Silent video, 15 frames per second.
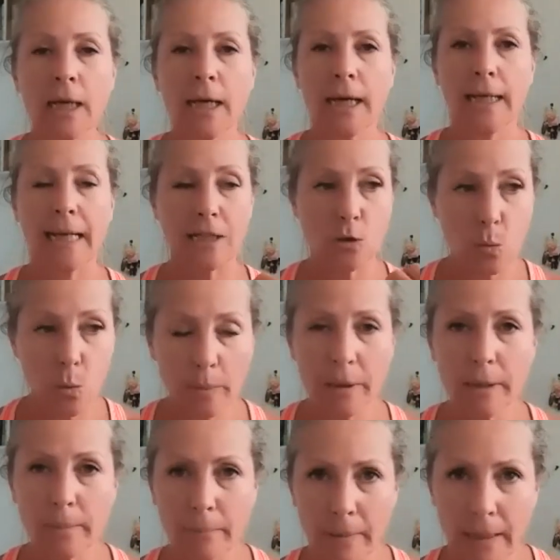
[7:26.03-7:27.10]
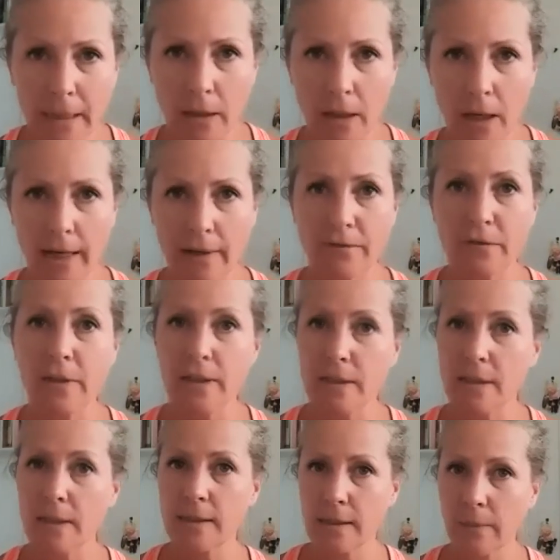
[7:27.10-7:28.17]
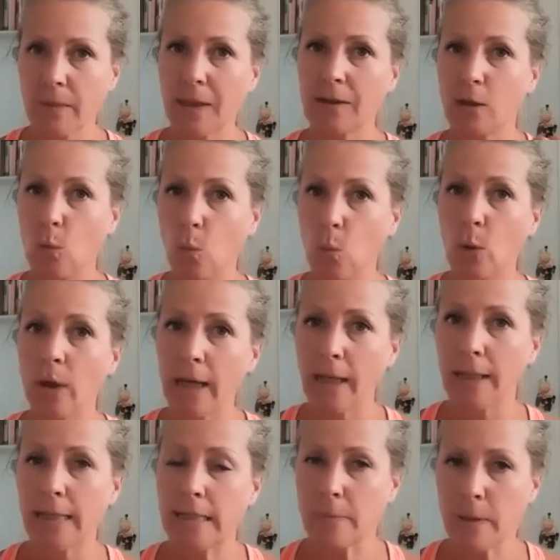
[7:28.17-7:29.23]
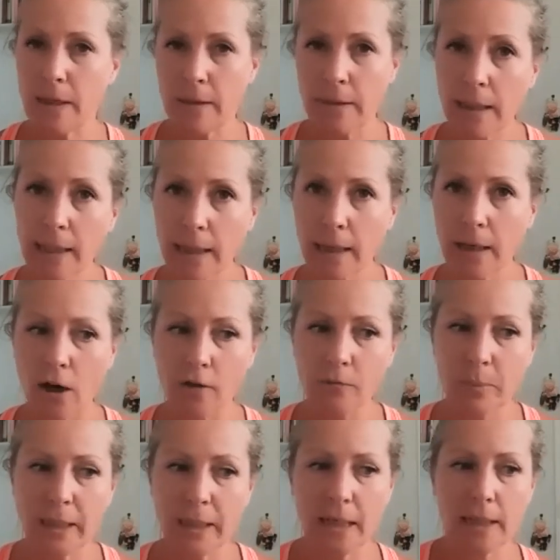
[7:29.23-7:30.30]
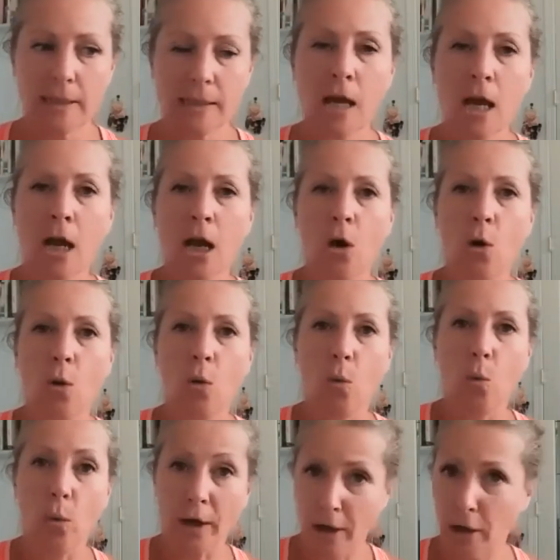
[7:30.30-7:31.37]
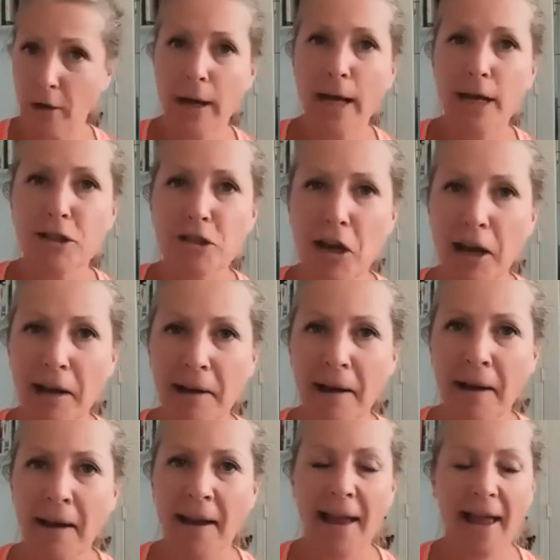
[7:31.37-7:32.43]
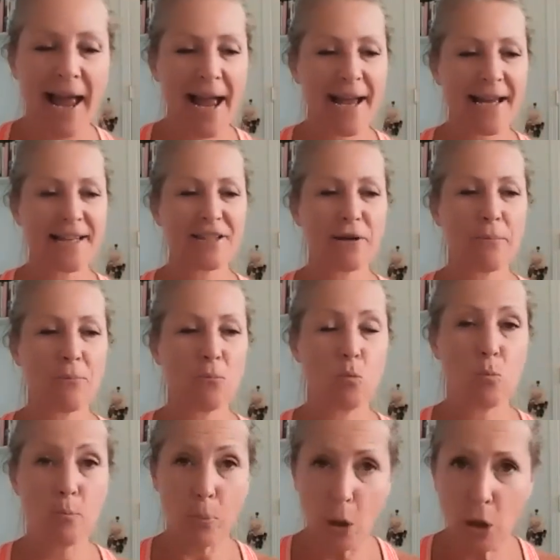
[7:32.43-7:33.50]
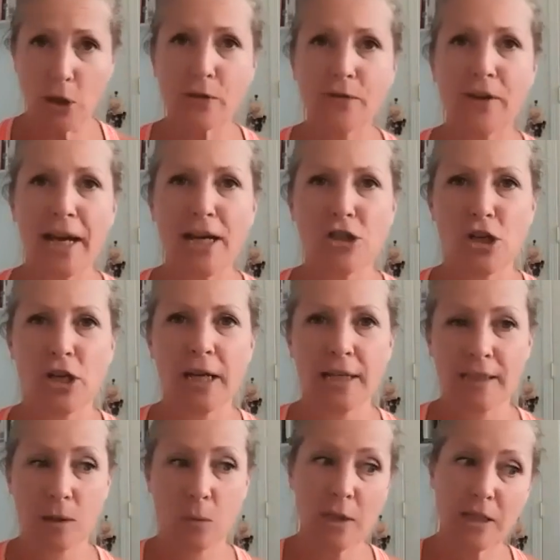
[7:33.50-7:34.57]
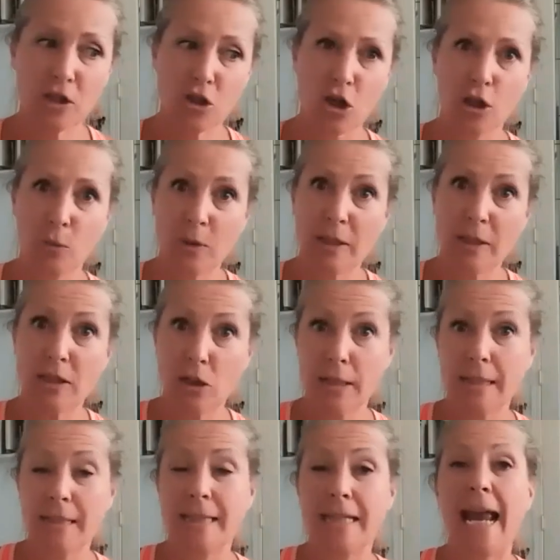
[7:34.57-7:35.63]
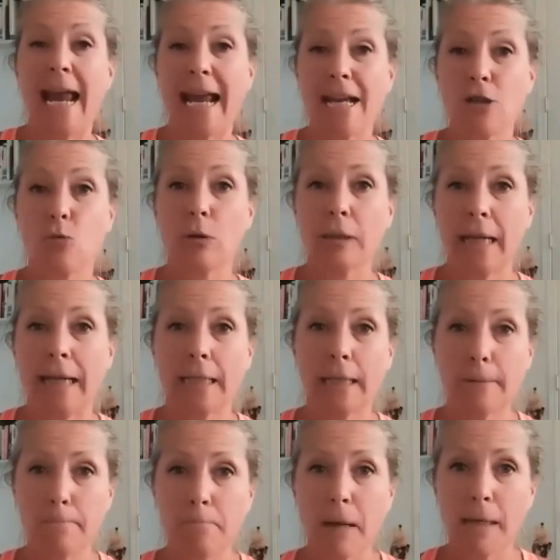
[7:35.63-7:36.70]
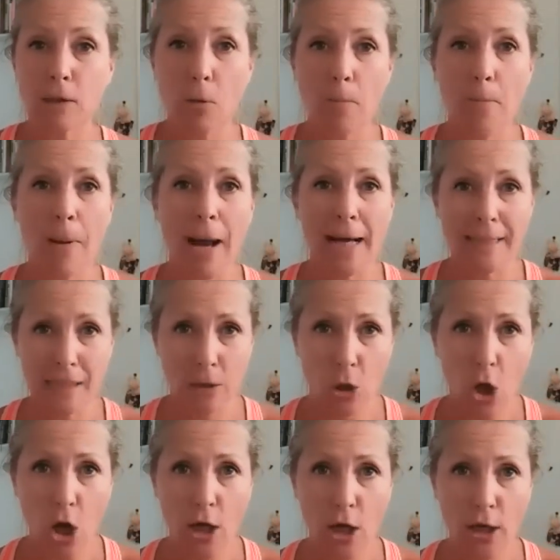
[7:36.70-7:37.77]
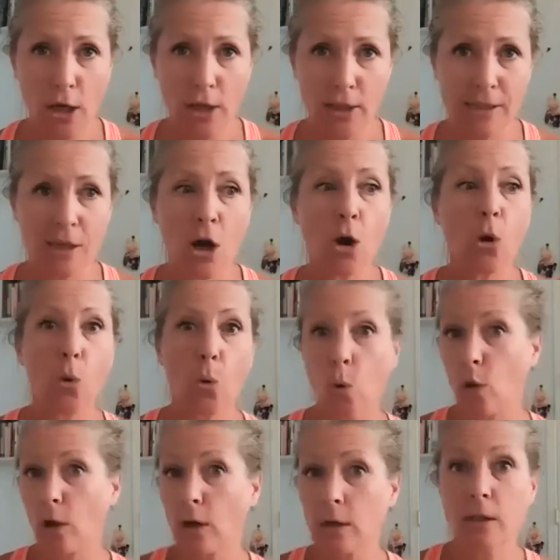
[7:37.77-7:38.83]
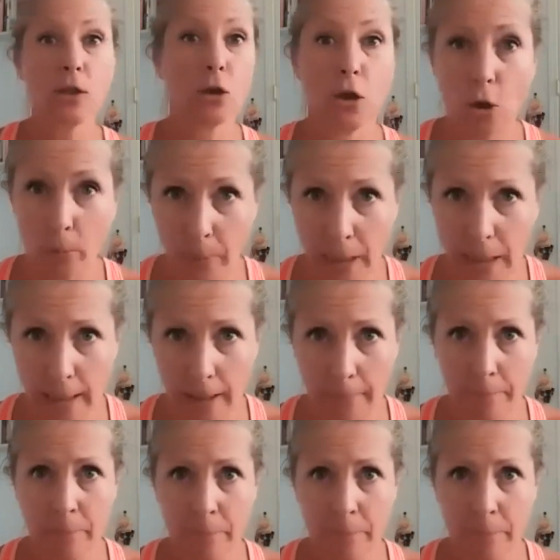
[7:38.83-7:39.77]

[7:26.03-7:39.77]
And as women in midlife, this is something that we need to be thinking of, because we are aging, and part of aging is that we start to see age-related muscle mass loss, or sarcopenia.